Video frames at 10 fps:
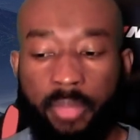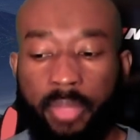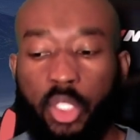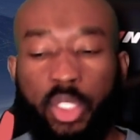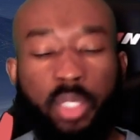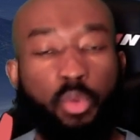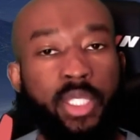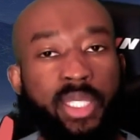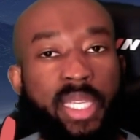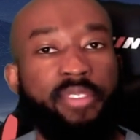because he
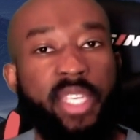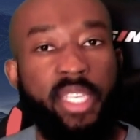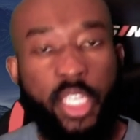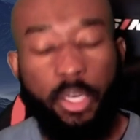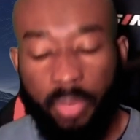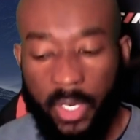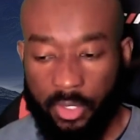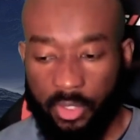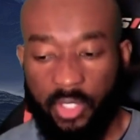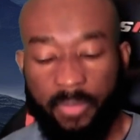was living in their
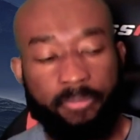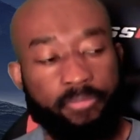presence.